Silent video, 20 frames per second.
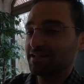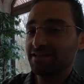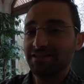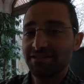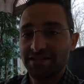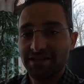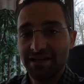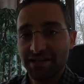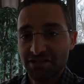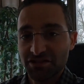can
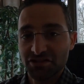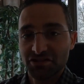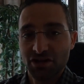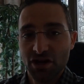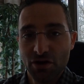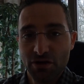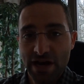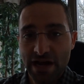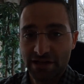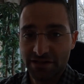see it
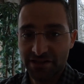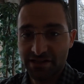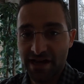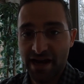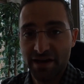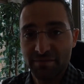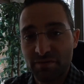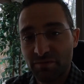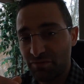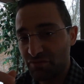snowed
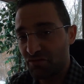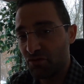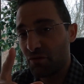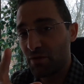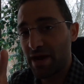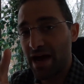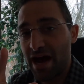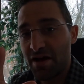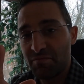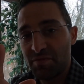outside, but before
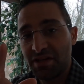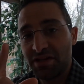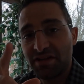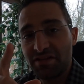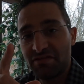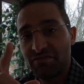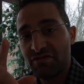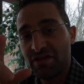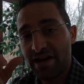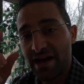we hop into
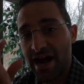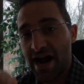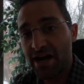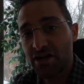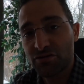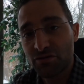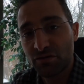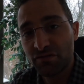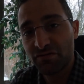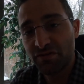the
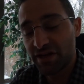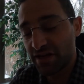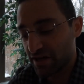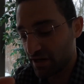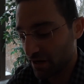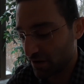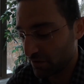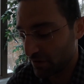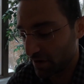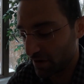actual
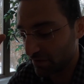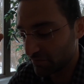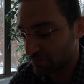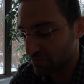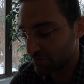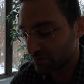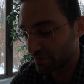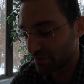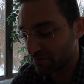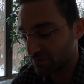video of
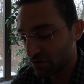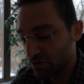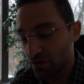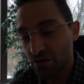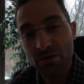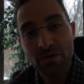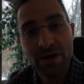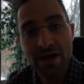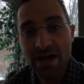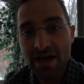the
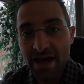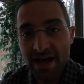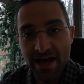review